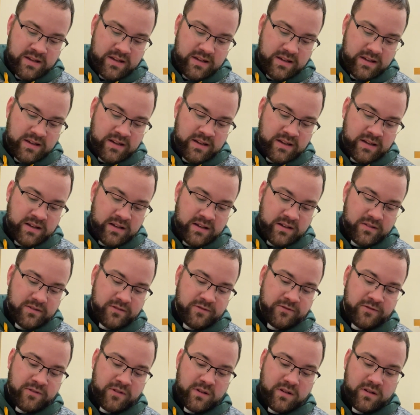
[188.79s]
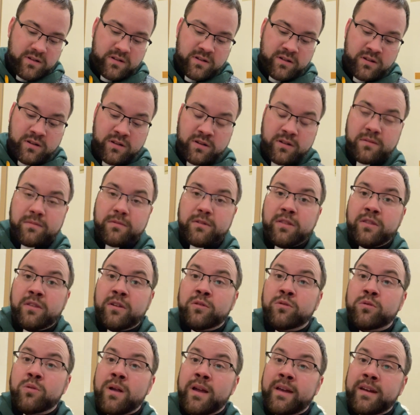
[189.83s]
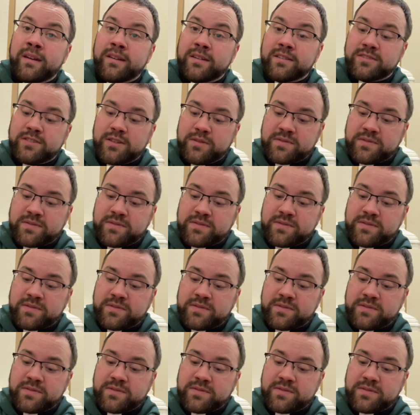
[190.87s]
uh, for er, the writings